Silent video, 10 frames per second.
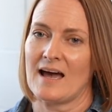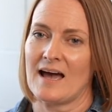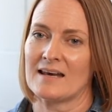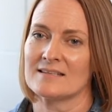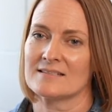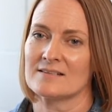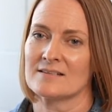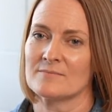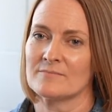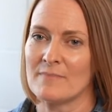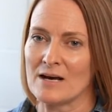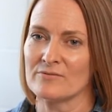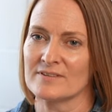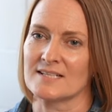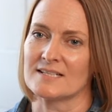And it's a male
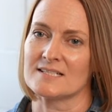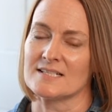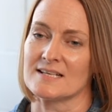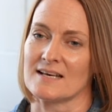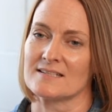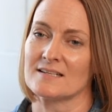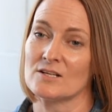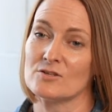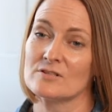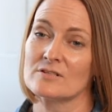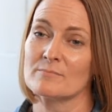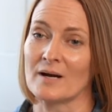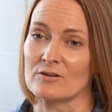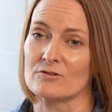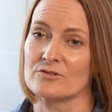fertility test, and it uses a
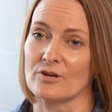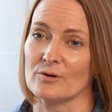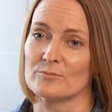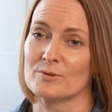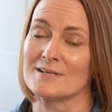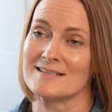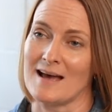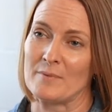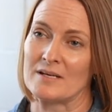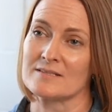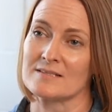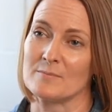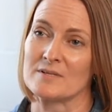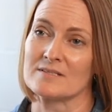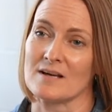microscope to examine a
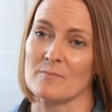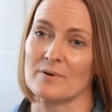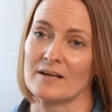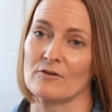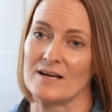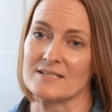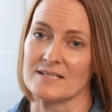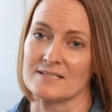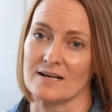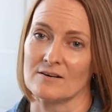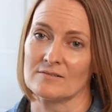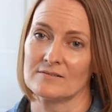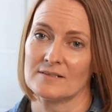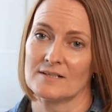semen sample in great detail.